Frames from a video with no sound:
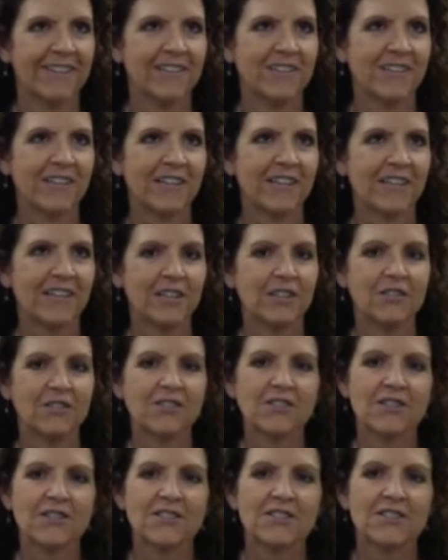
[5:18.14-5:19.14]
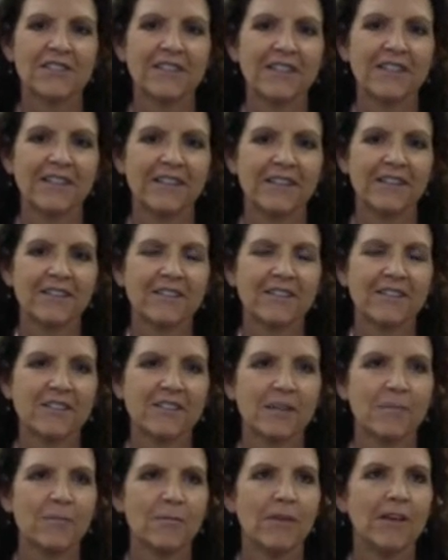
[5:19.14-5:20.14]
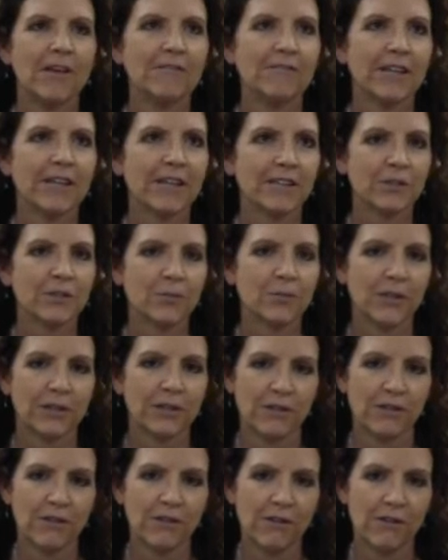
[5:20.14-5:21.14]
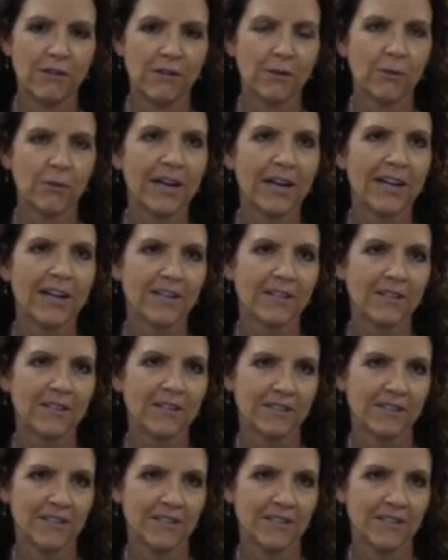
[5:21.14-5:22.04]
And you start seeing some effect around the rice